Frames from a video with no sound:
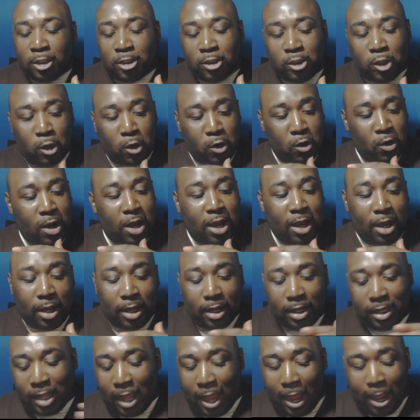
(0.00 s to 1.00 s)
So
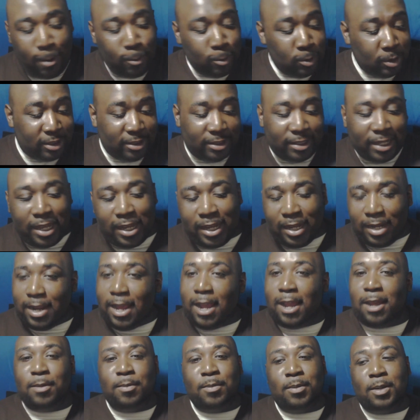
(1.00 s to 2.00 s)
I was digging
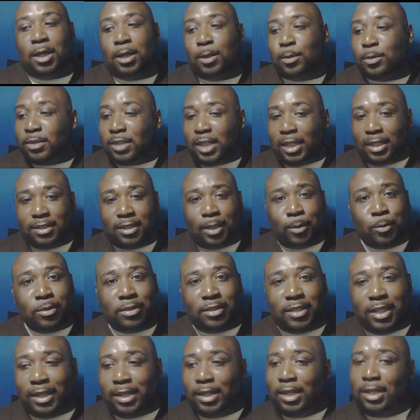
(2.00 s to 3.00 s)
that. I was
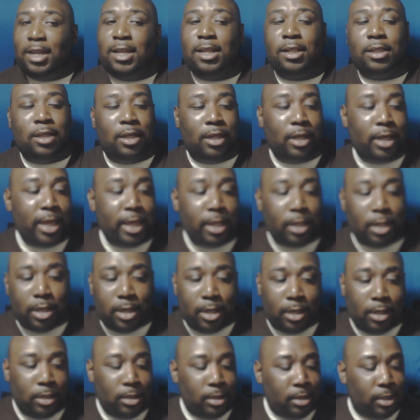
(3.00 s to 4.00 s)
digging the
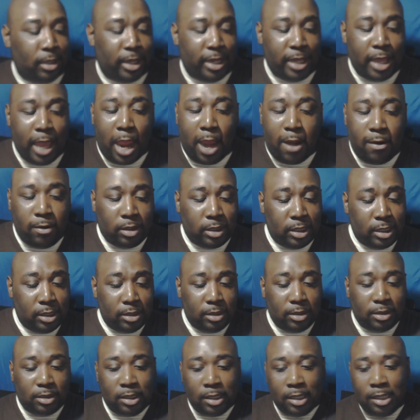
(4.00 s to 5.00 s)

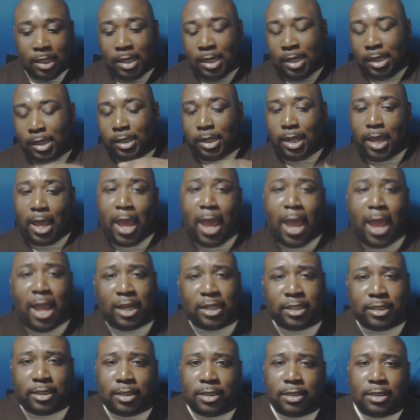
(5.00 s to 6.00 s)
characters, the
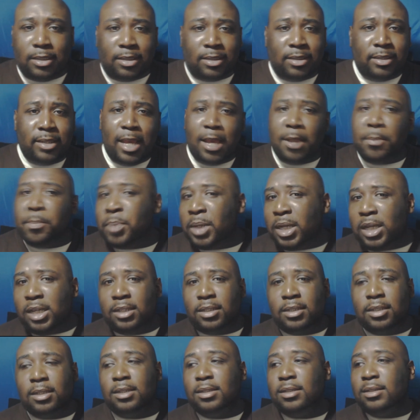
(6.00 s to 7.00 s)
action, the set
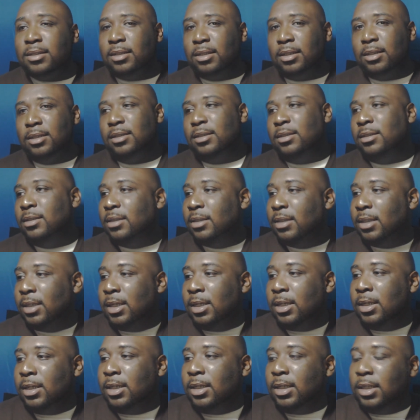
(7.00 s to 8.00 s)
pieces, the
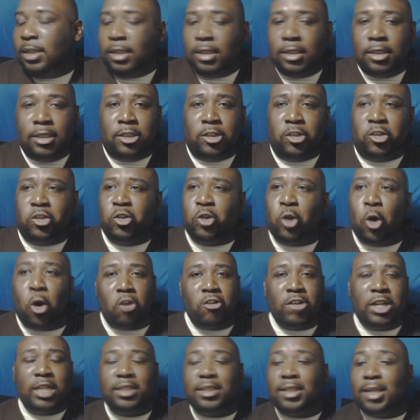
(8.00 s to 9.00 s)

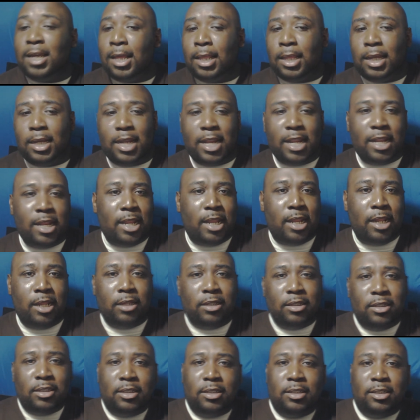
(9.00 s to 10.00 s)
storytelling,
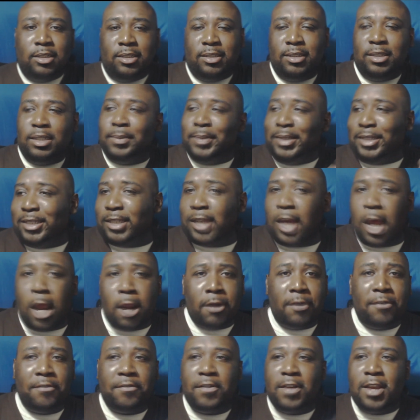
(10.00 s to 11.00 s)
the
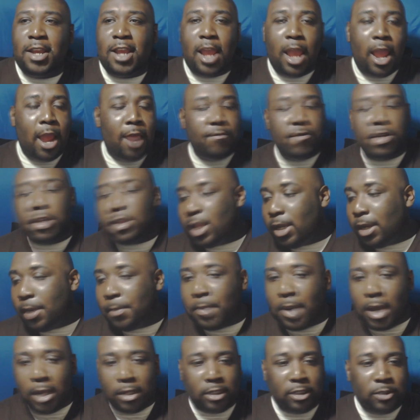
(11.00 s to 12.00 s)
cinematography, everything
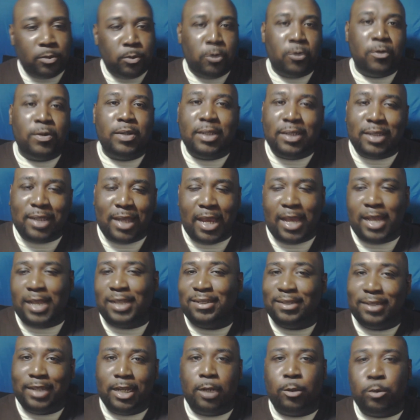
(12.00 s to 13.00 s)
about this movie,
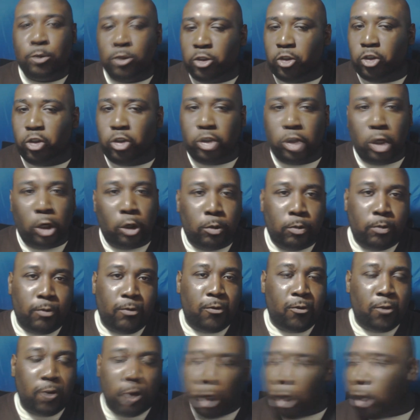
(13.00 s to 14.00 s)
hands down, was dope,
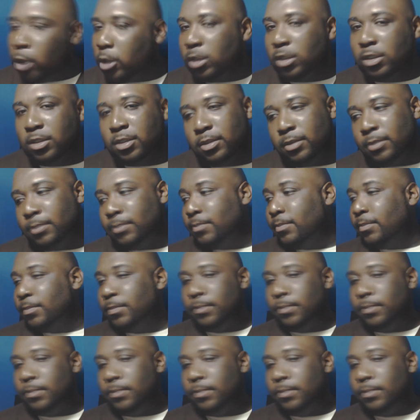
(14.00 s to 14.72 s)
flawless,